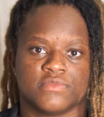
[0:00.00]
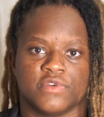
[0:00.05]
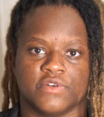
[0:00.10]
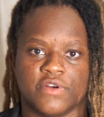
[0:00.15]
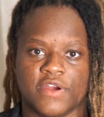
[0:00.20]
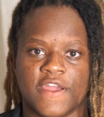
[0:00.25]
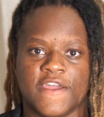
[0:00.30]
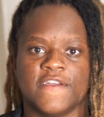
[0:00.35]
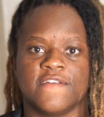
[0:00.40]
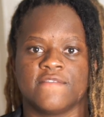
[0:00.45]

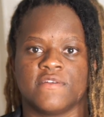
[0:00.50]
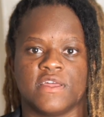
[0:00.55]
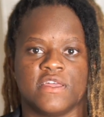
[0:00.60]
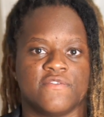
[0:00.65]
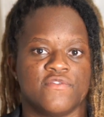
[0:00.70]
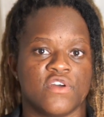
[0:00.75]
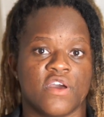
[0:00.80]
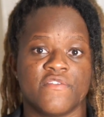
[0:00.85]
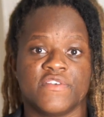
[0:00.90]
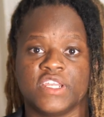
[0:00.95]
Alright? If
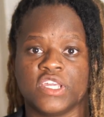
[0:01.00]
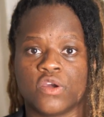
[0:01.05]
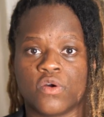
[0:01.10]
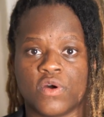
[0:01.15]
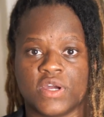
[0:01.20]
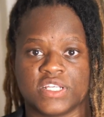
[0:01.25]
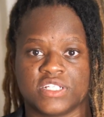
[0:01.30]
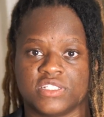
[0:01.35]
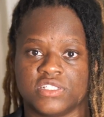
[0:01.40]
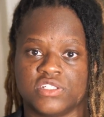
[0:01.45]
you have any
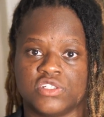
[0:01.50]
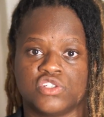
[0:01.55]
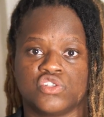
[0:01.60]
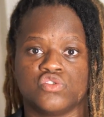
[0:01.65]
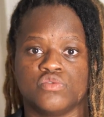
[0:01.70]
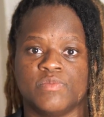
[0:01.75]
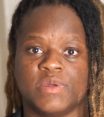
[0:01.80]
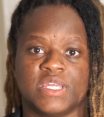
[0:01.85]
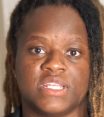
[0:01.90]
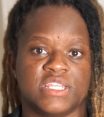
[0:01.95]
questions,
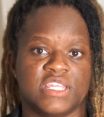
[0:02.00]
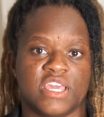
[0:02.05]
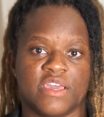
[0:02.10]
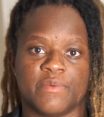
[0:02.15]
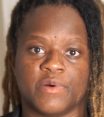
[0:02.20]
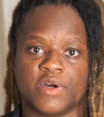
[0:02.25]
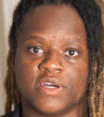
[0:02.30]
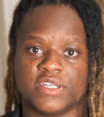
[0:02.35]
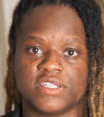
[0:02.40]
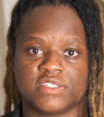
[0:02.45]
shoot me a DM
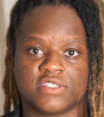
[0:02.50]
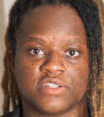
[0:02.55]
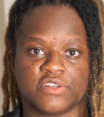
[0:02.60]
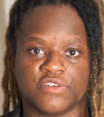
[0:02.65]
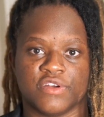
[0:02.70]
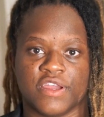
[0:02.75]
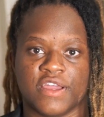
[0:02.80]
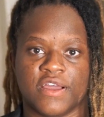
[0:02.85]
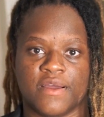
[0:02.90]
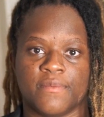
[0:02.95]
on
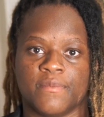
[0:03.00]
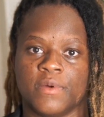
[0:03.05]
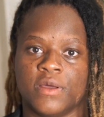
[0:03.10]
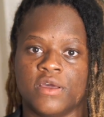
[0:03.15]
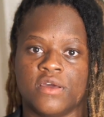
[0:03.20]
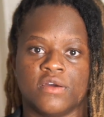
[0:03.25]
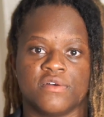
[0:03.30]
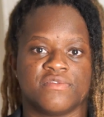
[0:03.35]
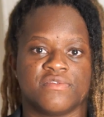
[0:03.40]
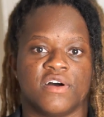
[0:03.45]
Instagram.
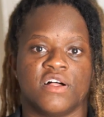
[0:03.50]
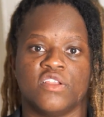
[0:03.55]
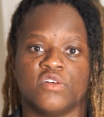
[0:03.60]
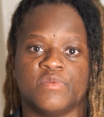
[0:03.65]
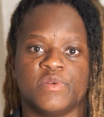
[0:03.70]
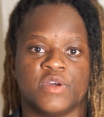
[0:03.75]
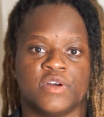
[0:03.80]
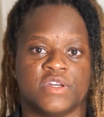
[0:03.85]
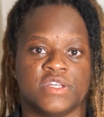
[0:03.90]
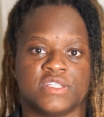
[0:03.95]
Follow
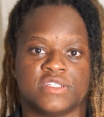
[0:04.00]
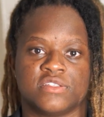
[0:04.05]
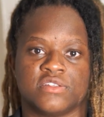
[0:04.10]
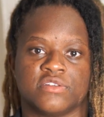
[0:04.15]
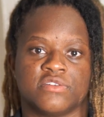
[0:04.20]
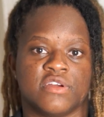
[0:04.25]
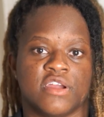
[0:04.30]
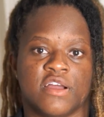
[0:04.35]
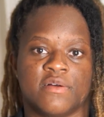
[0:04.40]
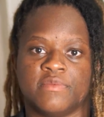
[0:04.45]
me on
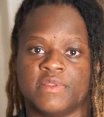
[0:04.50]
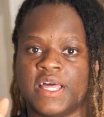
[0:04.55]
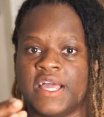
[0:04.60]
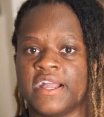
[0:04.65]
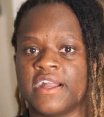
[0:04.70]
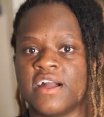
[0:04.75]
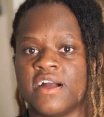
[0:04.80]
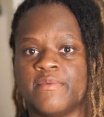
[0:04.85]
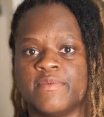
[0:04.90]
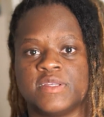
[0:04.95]
Instagram. Like,
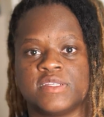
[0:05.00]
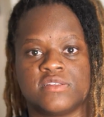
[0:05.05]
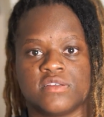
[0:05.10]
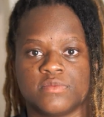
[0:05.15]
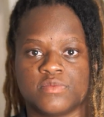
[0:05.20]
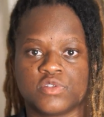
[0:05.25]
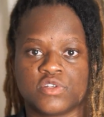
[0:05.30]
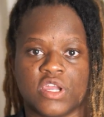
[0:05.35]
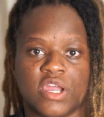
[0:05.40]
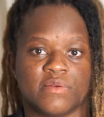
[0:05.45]
comment,
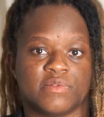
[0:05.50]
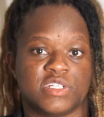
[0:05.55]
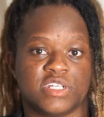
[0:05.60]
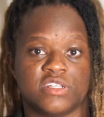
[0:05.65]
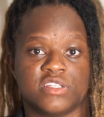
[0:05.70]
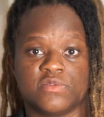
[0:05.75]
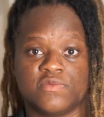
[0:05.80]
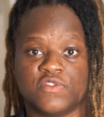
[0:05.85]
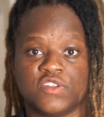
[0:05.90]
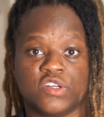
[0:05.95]
subscribe. Share
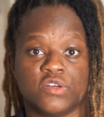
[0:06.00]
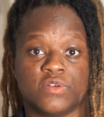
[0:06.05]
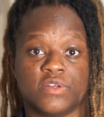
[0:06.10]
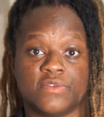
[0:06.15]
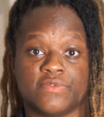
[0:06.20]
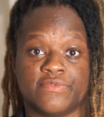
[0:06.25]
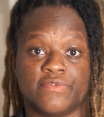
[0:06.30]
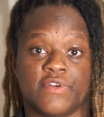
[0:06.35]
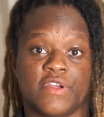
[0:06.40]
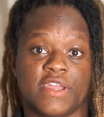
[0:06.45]
this video with a
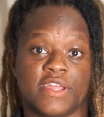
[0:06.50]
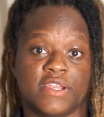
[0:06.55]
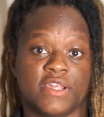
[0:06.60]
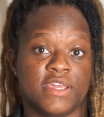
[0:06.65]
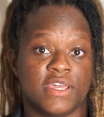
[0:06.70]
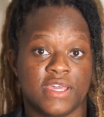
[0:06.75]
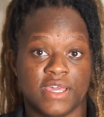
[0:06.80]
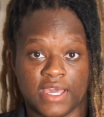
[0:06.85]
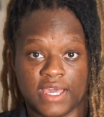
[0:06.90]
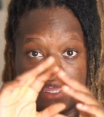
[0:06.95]
friend.
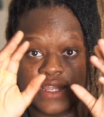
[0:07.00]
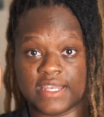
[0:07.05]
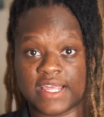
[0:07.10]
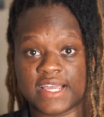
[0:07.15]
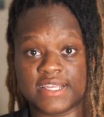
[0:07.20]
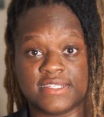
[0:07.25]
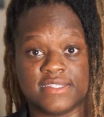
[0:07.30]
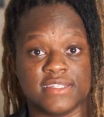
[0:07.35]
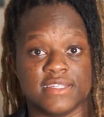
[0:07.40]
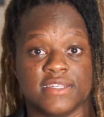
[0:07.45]
And
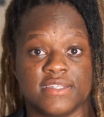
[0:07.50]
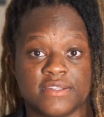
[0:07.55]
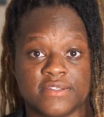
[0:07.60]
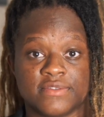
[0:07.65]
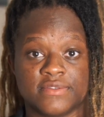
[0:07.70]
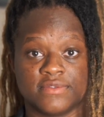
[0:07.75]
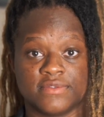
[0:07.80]
that's it.